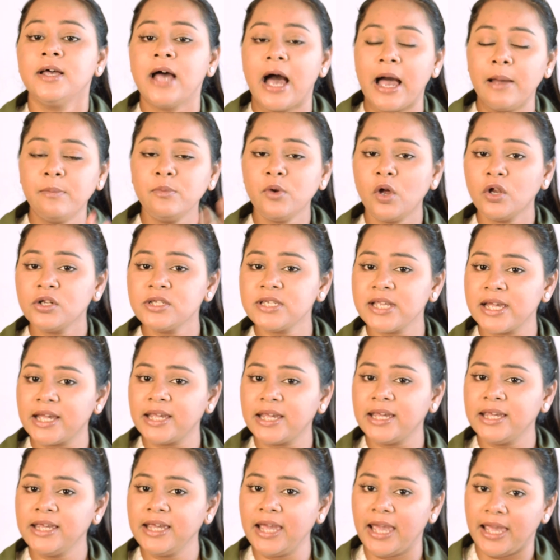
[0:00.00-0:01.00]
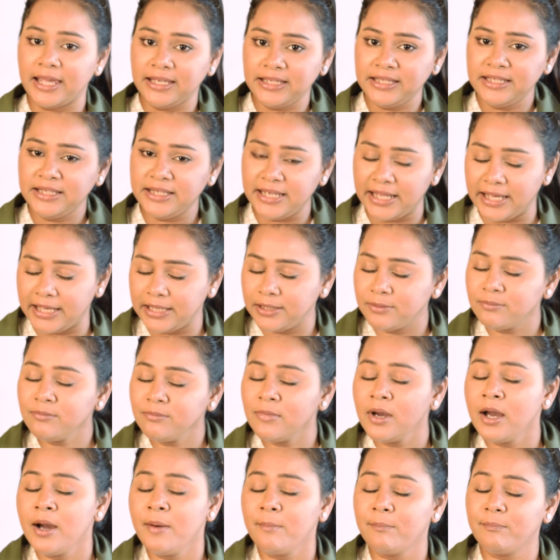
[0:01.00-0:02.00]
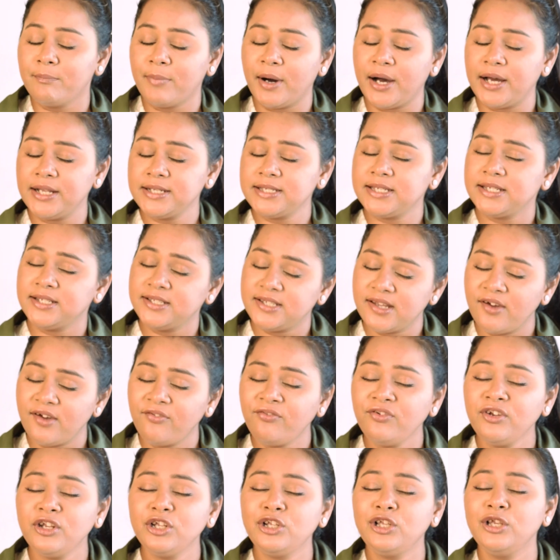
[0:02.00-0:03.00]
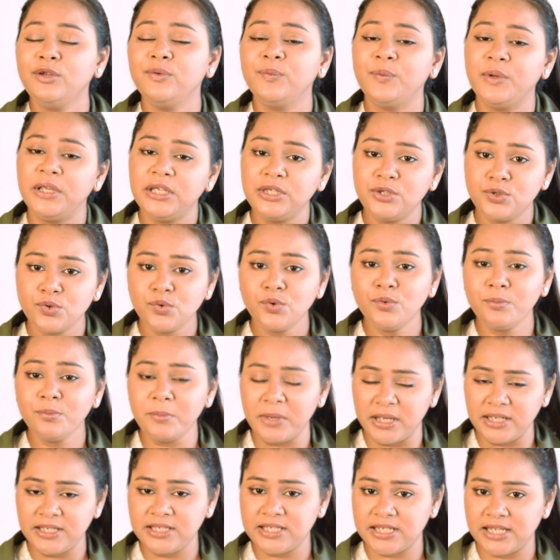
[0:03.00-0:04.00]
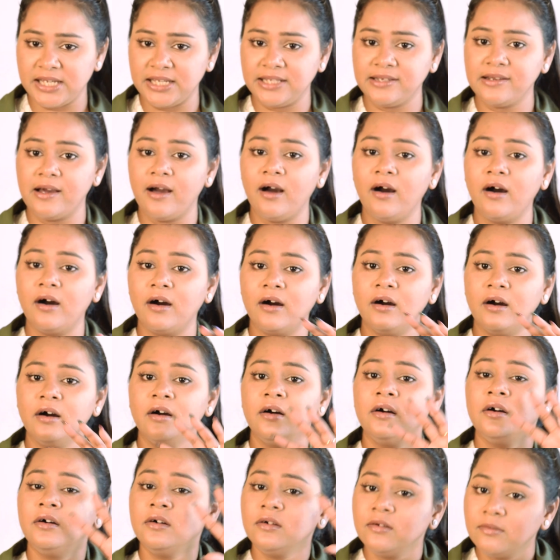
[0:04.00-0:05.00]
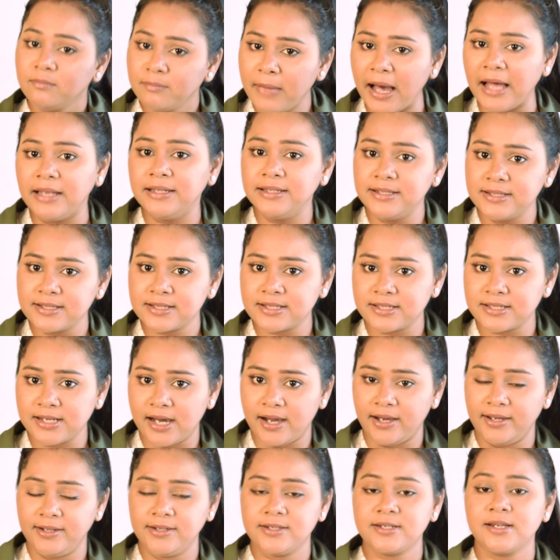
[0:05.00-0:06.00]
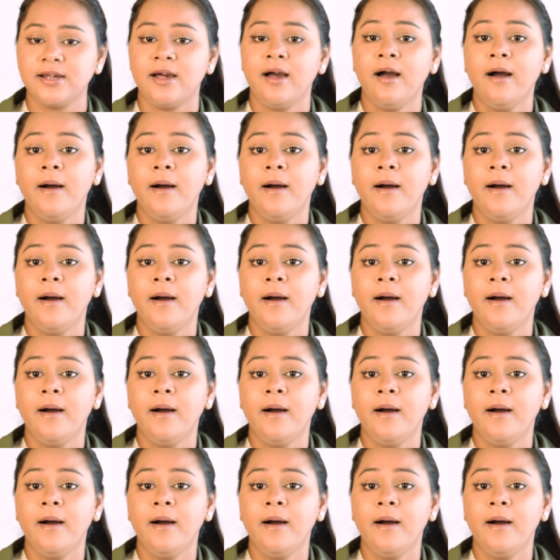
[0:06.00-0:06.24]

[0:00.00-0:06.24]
I'm not taking any name, but definitely we do maintain a balanced diet.